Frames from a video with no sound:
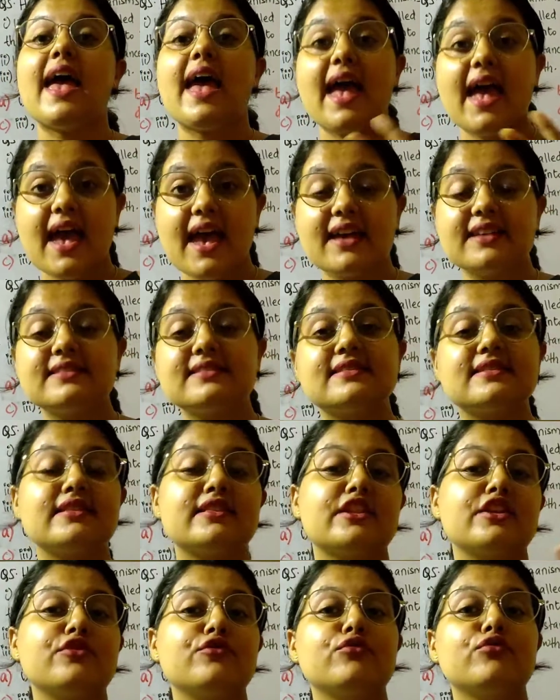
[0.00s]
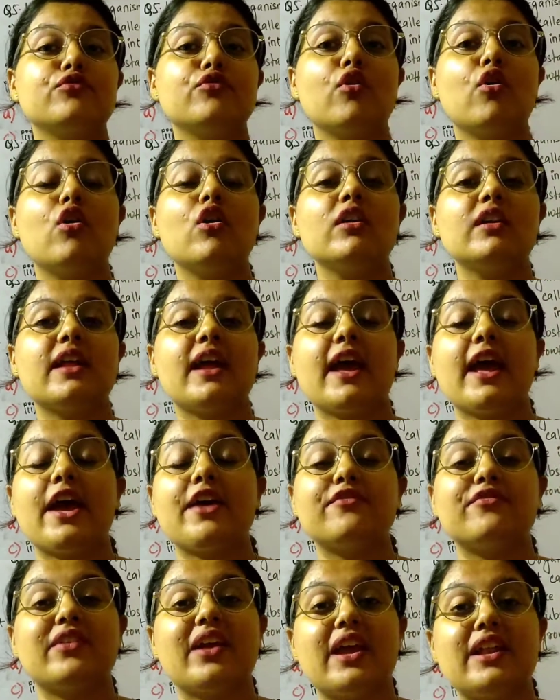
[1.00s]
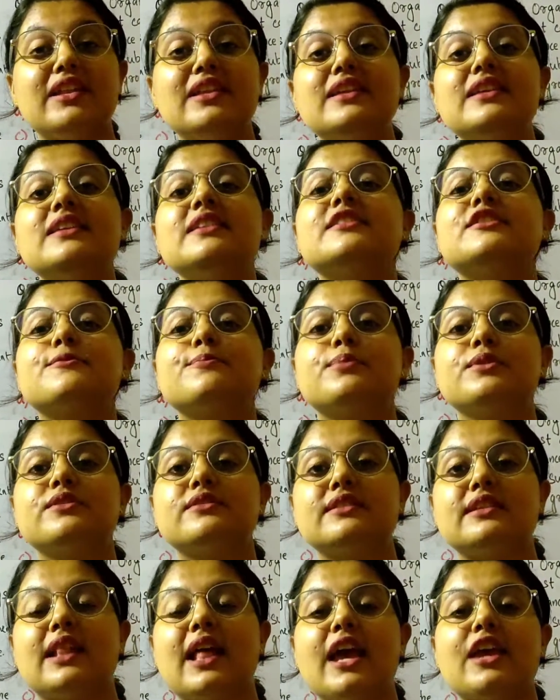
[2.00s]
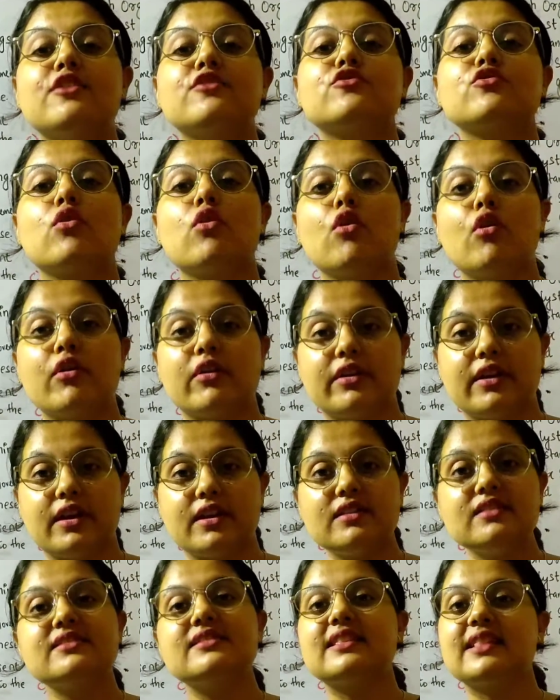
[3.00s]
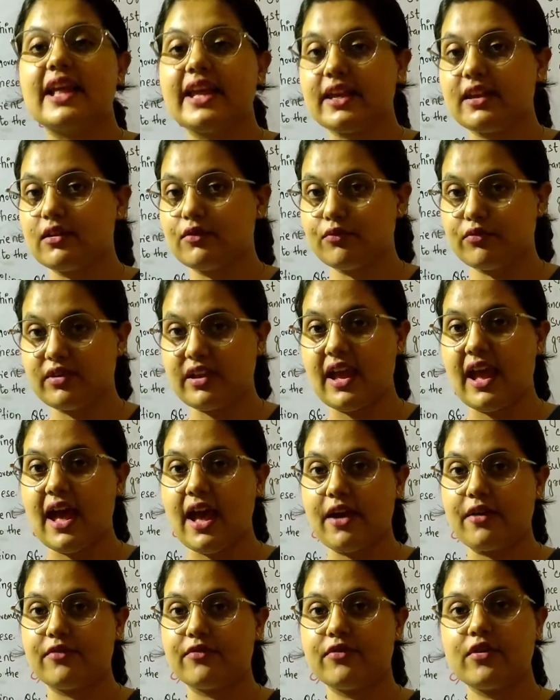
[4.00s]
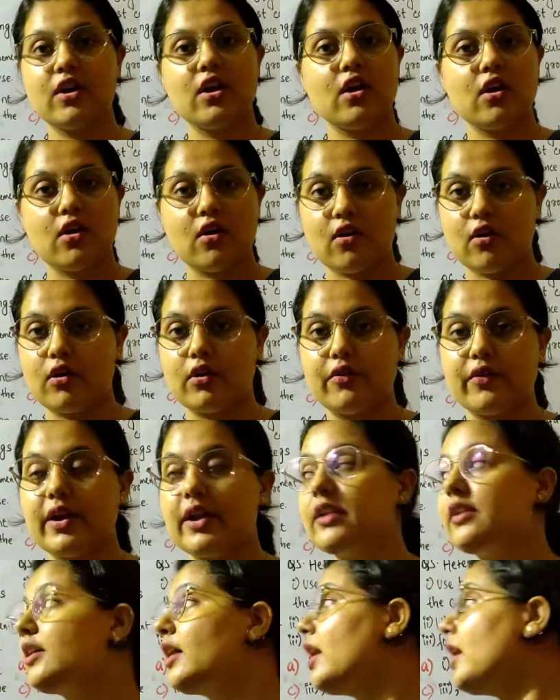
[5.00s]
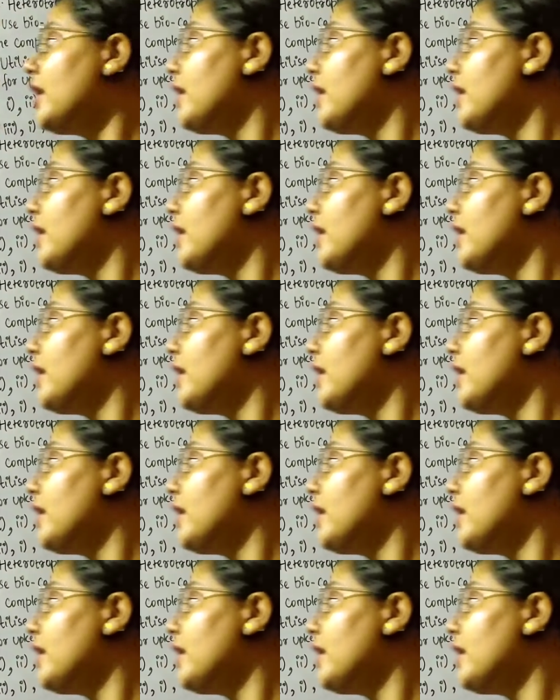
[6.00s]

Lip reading: as they do not have any specialized organs like we have. All right,